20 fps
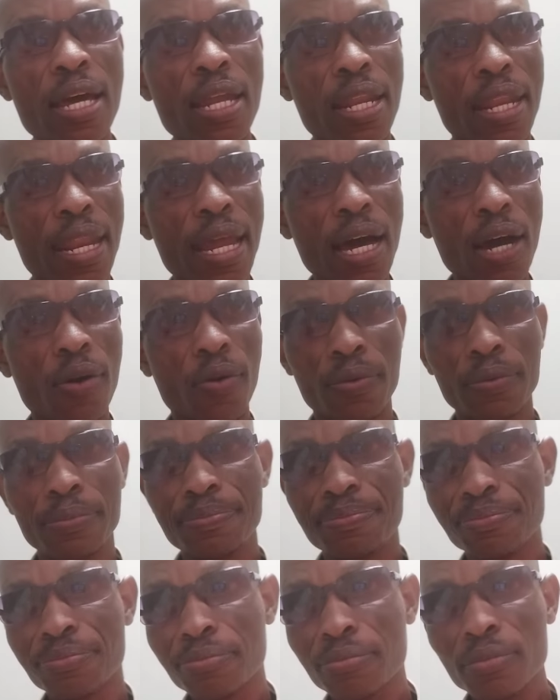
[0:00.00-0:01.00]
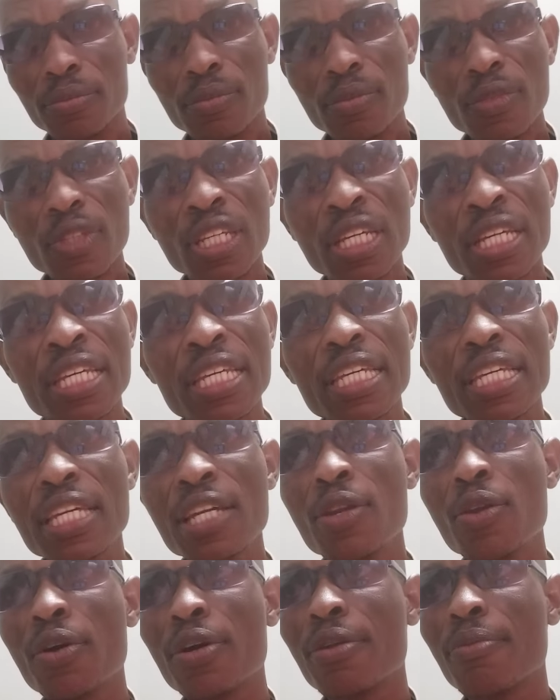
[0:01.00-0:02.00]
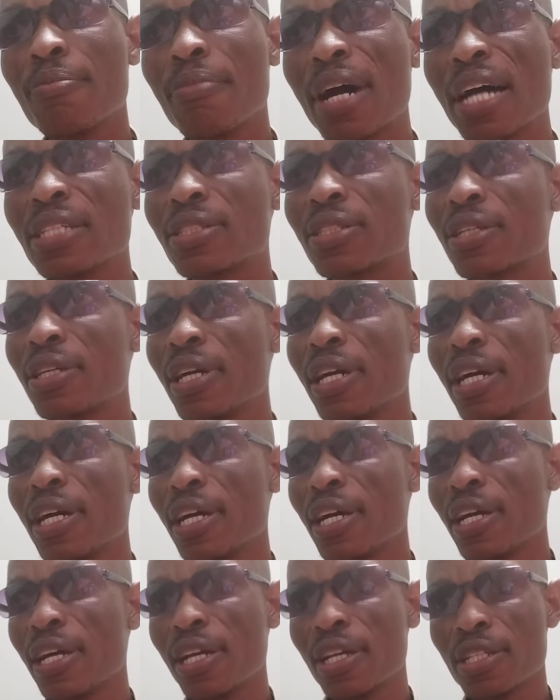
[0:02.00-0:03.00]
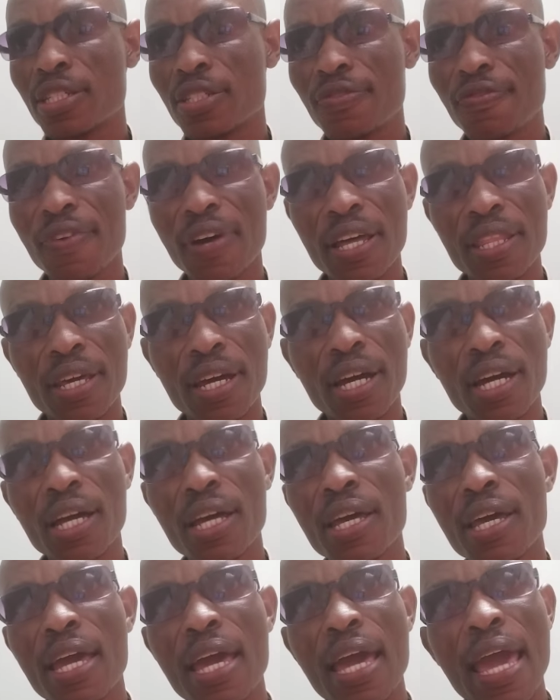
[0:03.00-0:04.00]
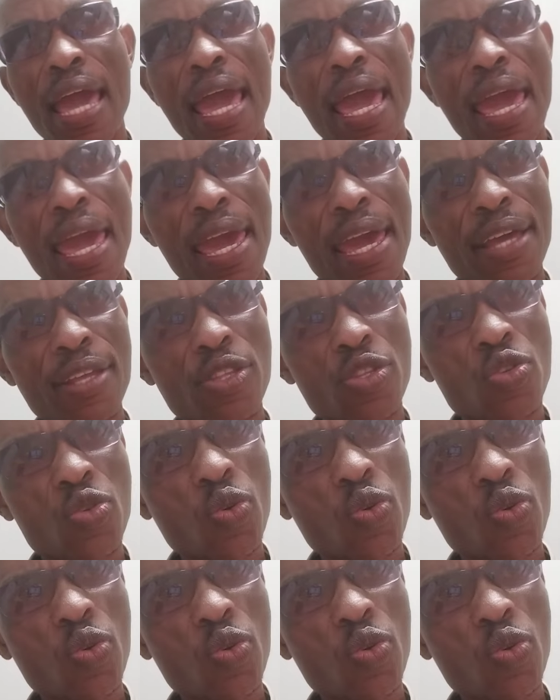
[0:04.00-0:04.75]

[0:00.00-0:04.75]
Now, Elon Musk's father had